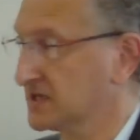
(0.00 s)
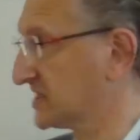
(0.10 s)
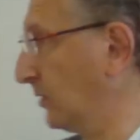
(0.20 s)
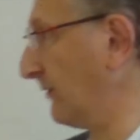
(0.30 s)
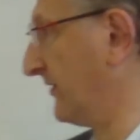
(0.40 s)

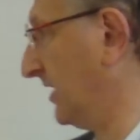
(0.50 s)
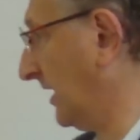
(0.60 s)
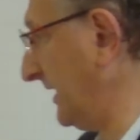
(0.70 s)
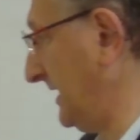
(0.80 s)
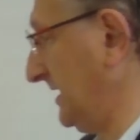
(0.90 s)
So what we've
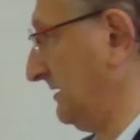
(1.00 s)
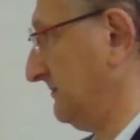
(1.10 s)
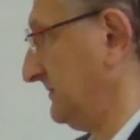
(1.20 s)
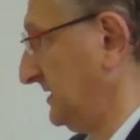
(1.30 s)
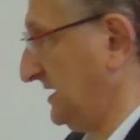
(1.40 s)
got here
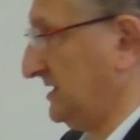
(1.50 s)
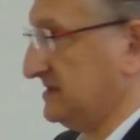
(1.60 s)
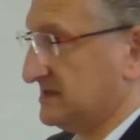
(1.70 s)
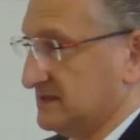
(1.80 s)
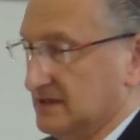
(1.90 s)

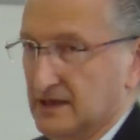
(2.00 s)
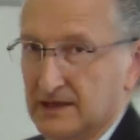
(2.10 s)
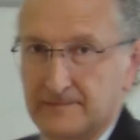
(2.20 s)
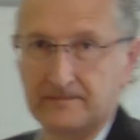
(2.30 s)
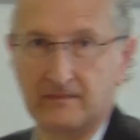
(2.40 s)
is
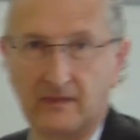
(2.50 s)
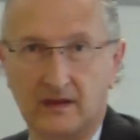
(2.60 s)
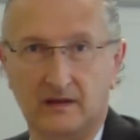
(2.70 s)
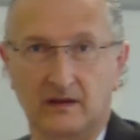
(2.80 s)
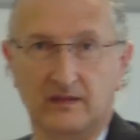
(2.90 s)
the
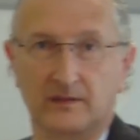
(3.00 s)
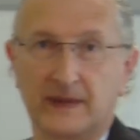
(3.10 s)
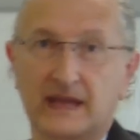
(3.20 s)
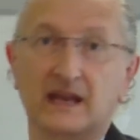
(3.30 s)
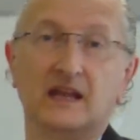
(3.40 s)

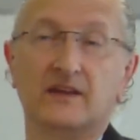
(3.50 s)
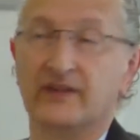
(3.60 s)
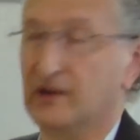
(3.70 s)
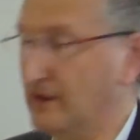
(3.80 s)
beginning of a